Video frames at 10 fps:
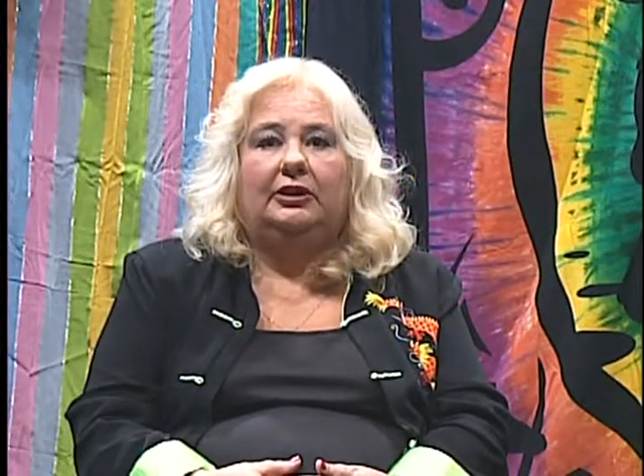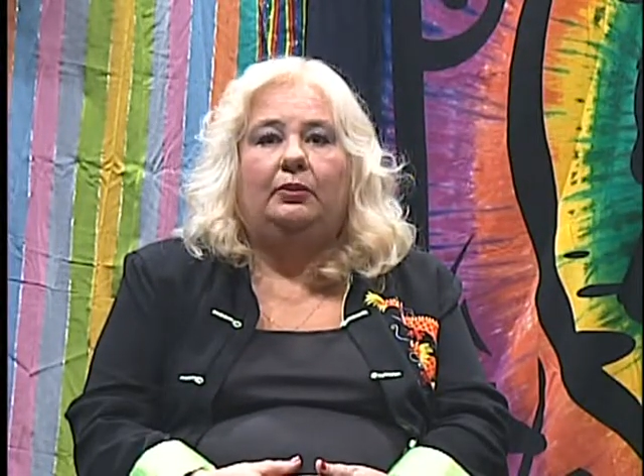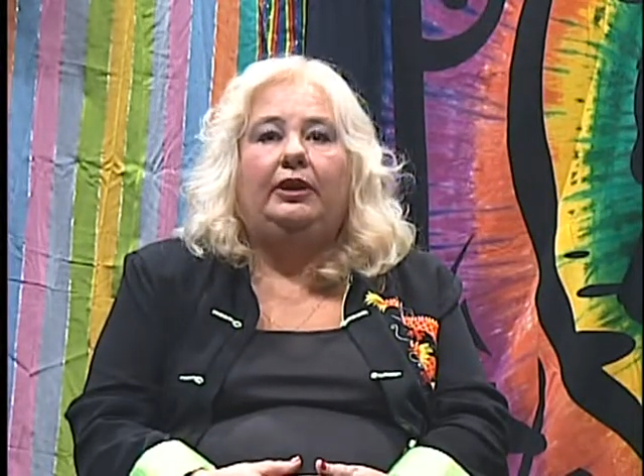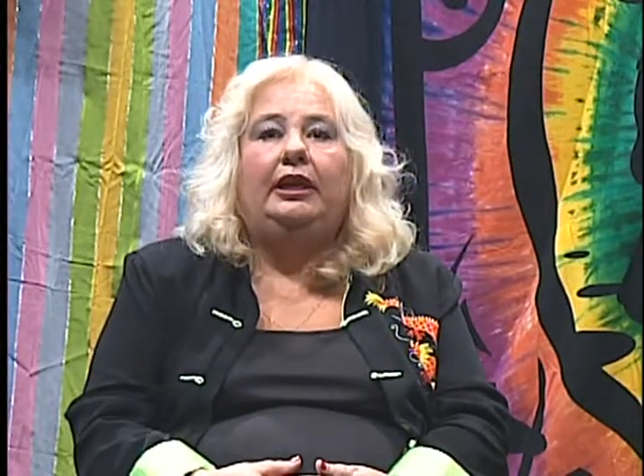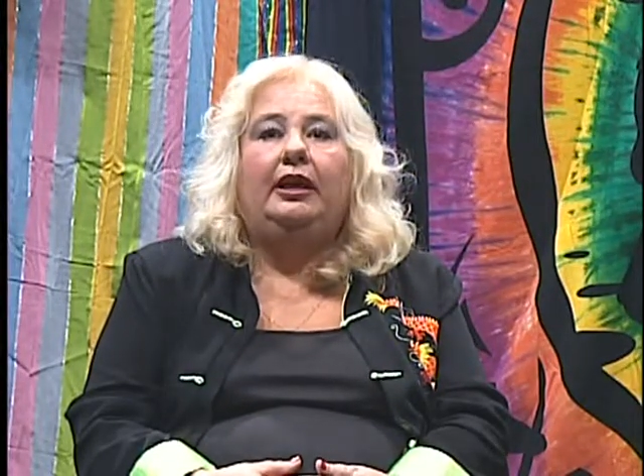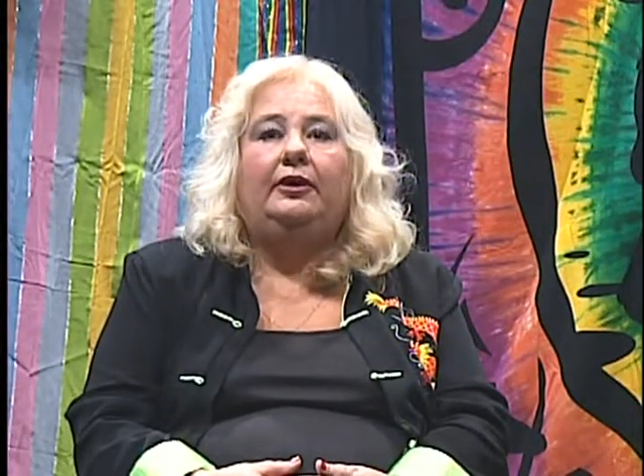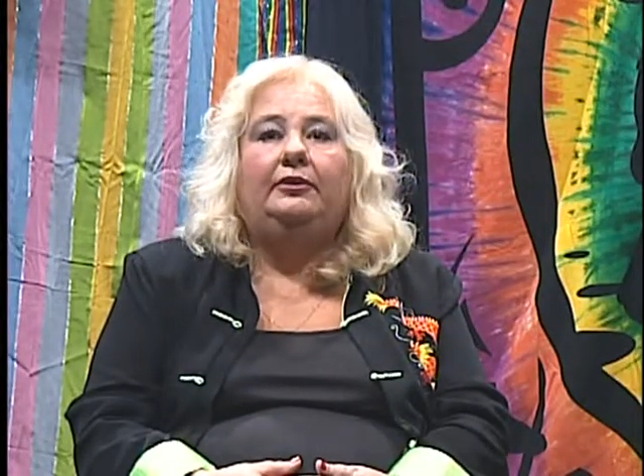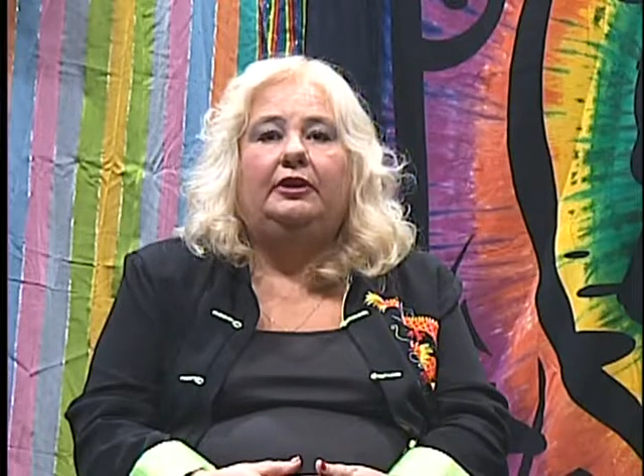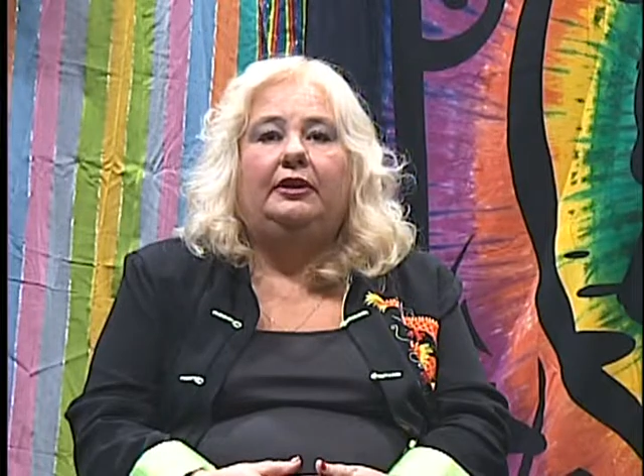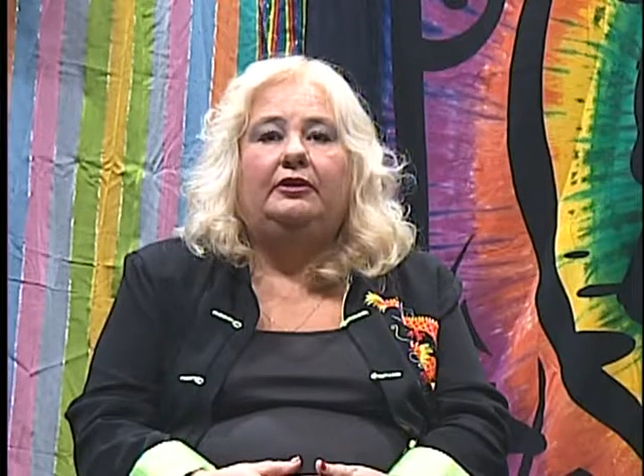We
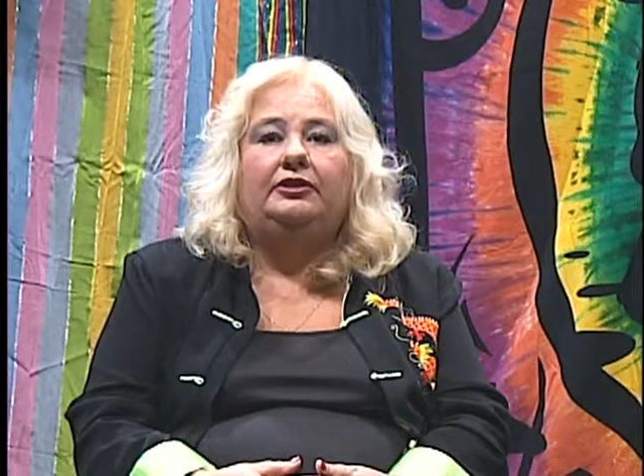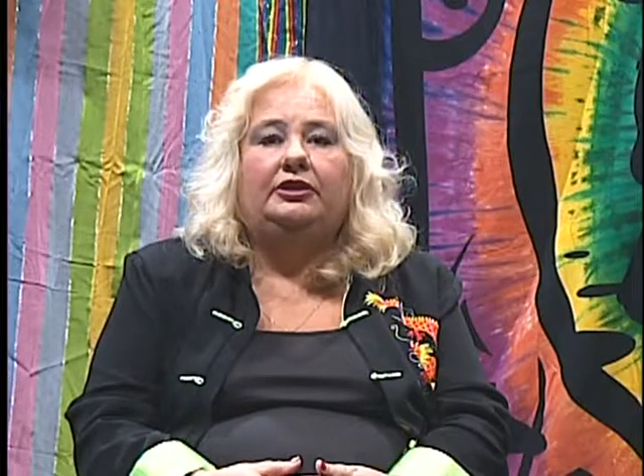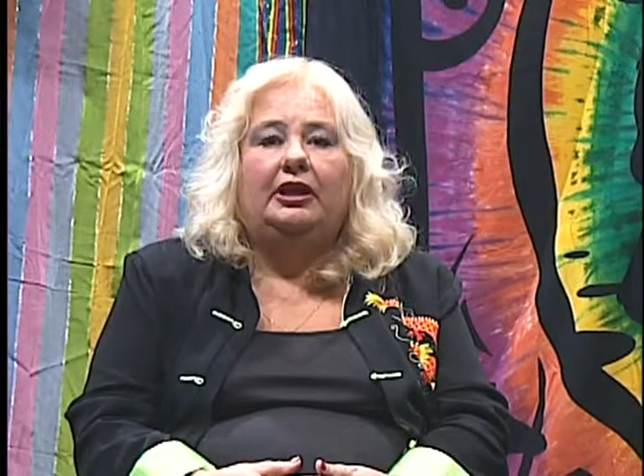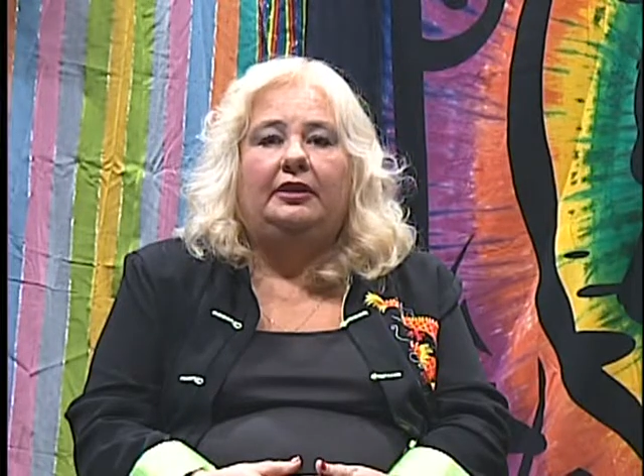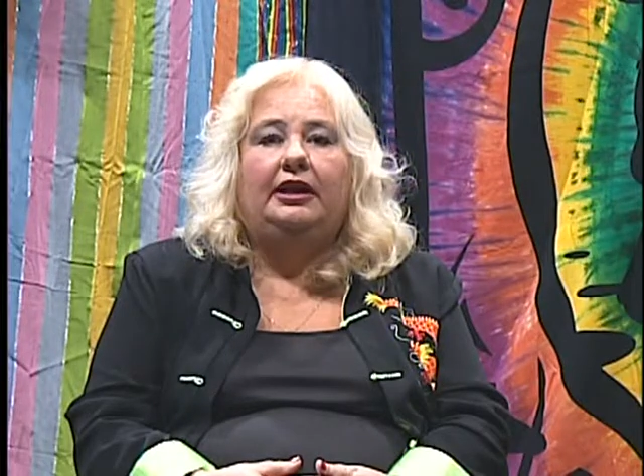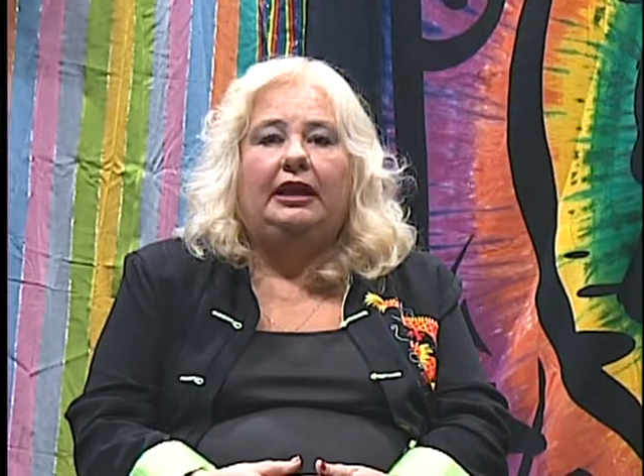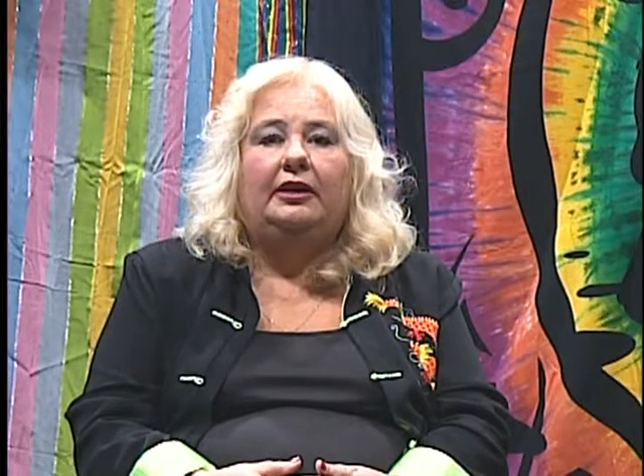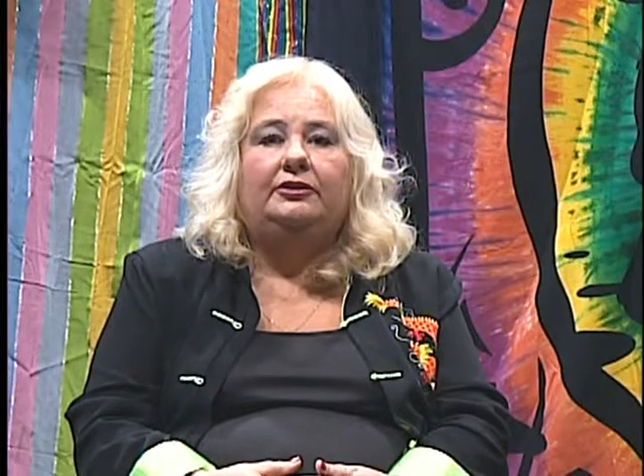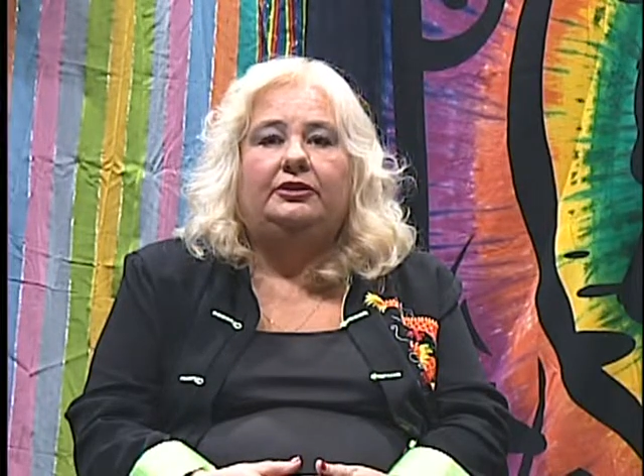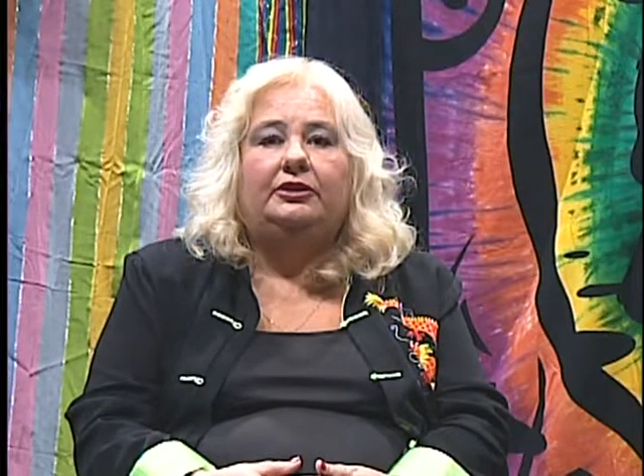know that there's nothing
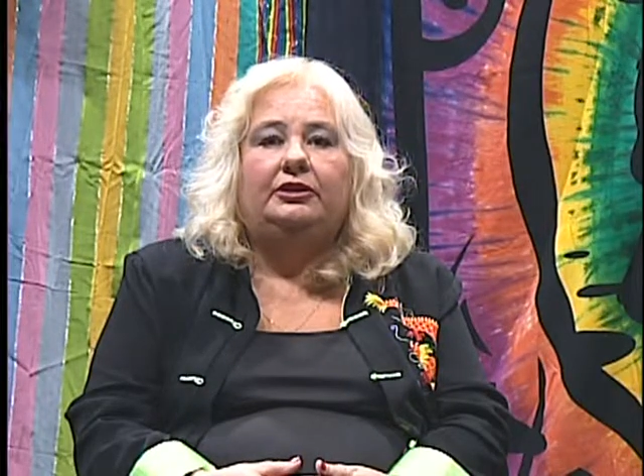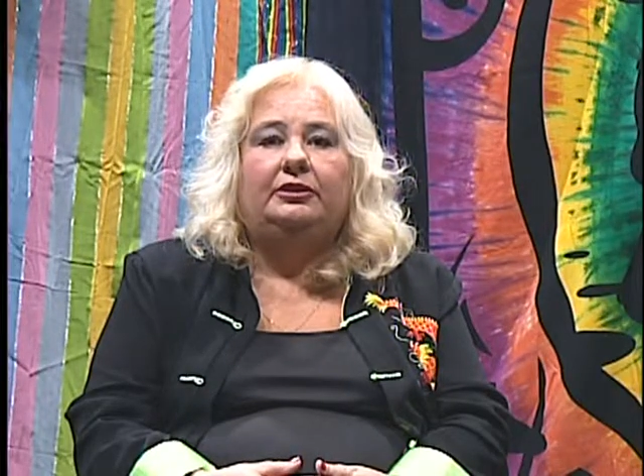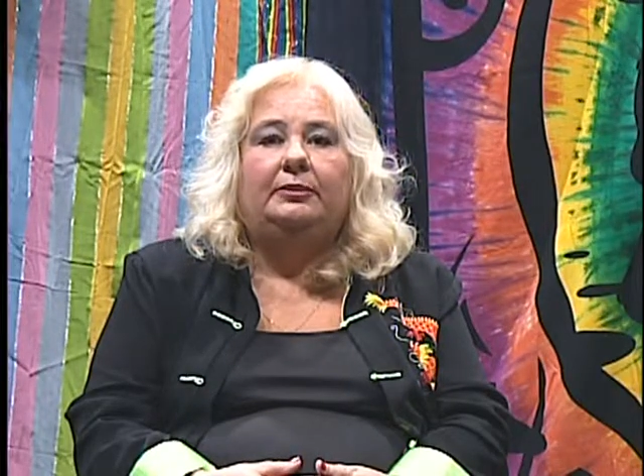else to do